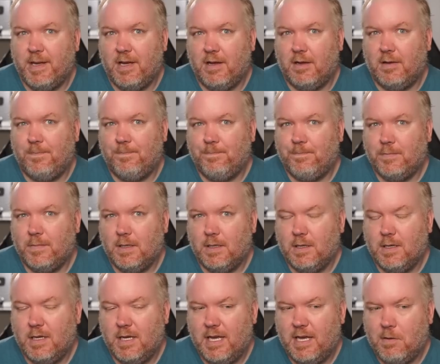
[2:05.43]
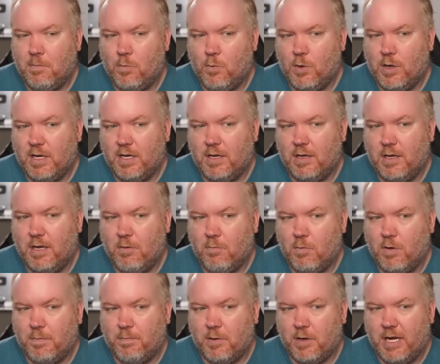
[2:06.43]
the bill. It would
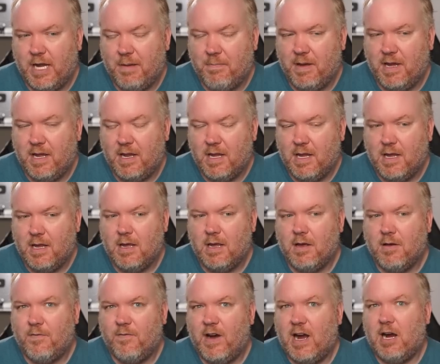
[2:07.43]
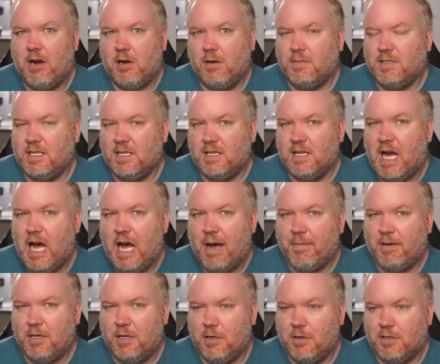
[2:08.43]
it would prohibit firearms in
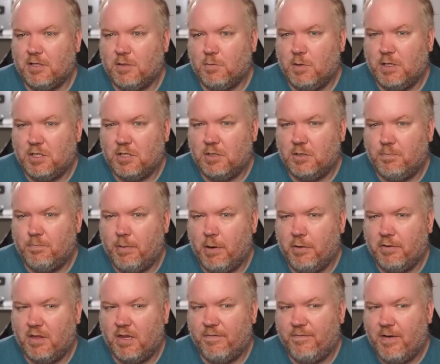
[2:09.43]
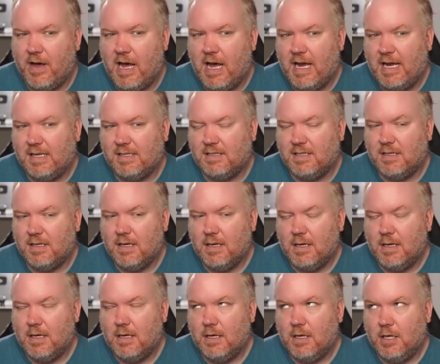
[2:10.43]
common use, which both defies
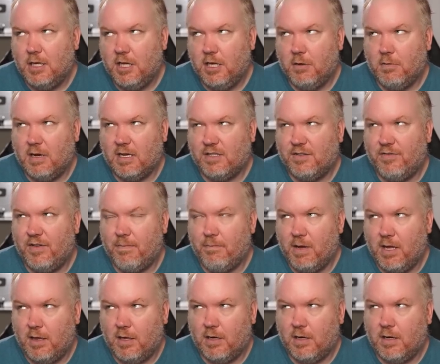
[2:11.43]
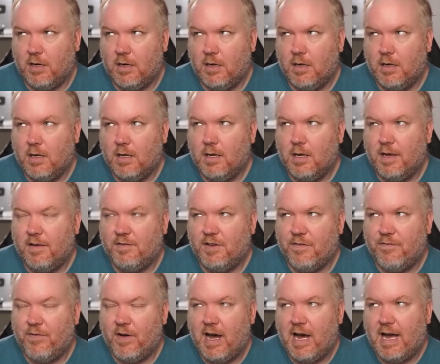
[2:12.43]
U.S. v. Miller, it
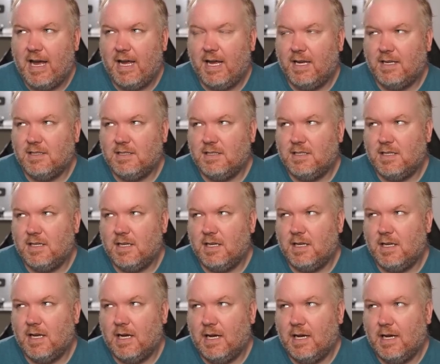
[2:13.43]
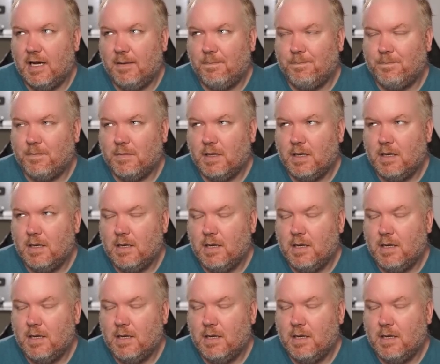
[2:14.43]
defies um,